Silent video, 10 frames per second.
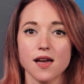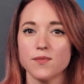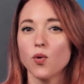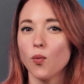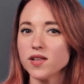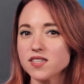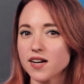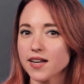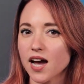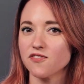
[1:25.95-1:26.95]
but one
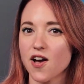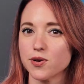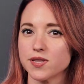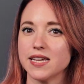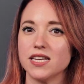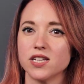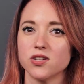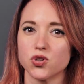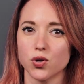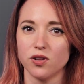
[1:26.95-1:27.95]
study I found in the
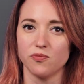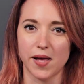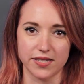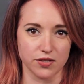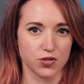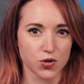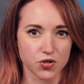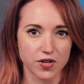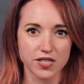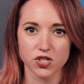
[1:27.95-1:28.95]
Indian Journal of Plastic
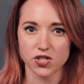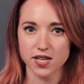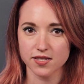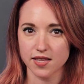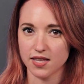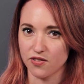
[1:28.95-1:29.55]
Surgery suggests that the